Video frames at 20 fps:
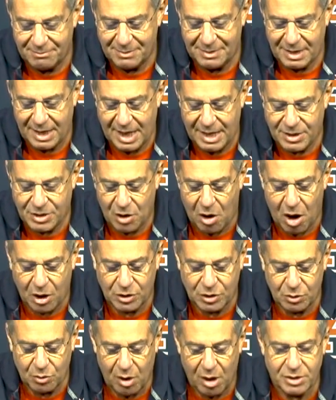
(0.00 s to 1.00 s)
had
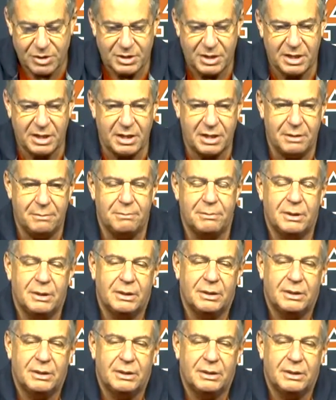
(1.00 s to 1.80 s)
talked to our team